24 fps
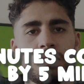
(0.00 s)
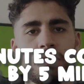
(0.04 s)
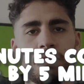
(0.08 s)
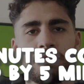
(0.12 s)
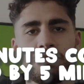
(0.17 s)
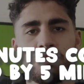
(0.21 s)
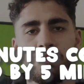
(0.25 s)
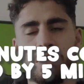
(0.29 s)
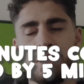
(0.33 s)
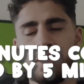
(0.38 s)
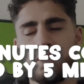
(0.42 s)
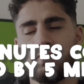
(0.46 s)
of
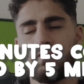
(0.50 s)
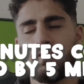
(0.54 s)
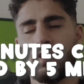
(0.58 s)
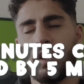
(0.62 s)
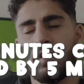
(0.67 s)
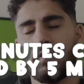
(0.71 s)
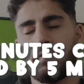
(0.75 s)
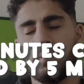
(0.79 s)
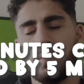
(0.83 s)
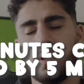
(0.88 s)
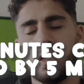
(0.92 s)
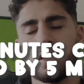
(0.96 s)

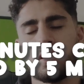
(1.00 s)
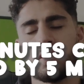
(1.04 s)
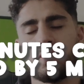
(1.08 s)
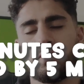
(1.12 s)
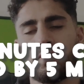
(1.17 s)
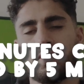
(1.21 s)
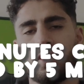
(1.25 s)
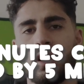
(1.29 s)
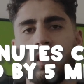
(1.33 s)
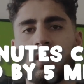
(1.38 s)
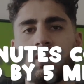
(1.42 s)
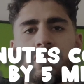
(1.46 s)
25 minutes of
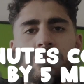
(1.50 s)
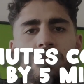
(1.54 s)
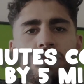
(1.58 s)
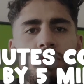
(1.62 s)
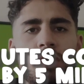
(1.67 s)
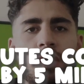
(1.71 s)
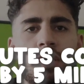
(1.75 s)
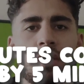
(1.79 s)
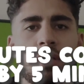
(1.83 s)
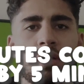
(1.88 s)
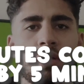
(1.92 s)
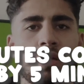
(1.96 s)

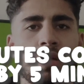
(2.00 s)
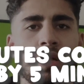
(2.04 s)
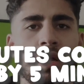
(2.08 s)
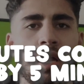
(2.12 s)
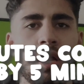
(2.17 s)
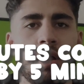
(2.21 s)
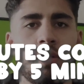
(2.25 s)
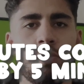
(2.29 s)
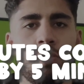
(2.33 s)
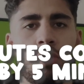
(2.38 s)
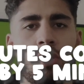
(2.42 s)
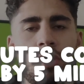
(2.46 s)
concentrated
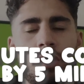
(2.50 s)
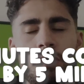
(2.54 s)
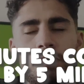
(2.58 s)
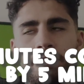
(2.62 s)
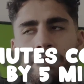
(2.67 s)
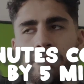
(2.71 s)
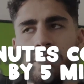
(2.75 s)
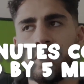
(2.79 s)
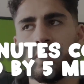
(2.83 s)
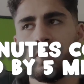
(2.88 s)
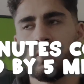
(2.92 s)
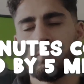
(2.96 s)
work
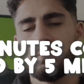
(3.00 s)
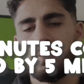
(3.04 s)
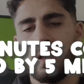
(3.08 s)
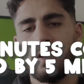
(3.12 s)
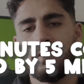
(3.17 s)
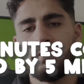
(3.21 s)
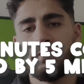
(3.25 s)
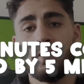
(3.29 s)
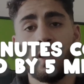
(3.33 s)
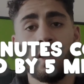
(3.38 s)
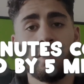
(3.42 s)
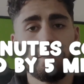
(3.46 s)
followed by
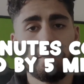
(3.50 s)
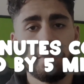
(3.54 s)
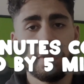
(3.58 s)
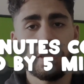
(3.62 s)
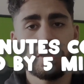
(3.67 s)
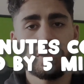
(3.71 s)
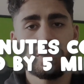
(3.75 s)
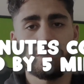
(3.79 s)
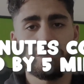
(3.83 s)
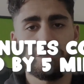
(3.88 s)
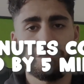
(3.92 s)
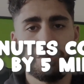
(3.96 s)
5 minutes of